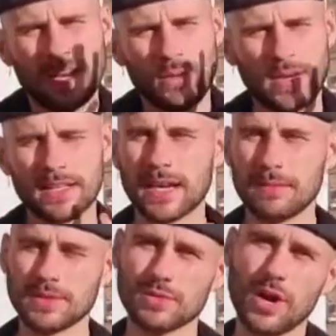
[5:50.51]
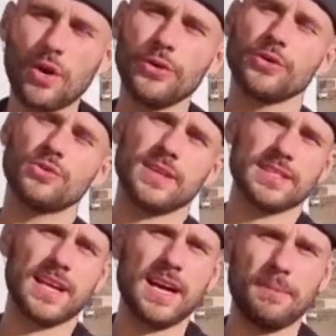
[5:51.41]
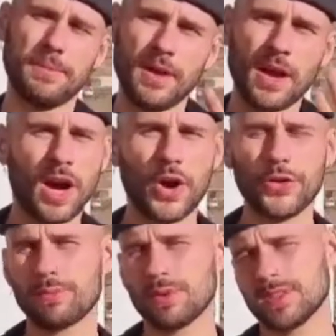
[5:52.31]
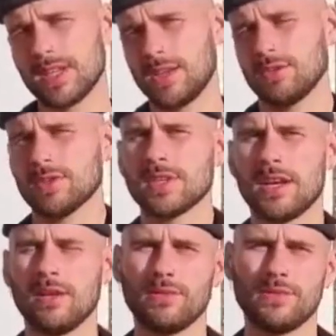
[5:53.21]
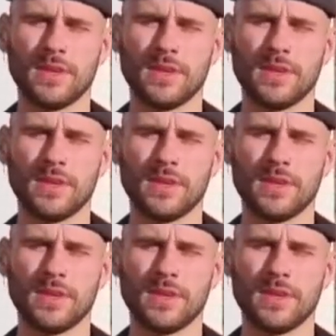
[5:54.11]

when it comes to how you dress up, how you present yourself.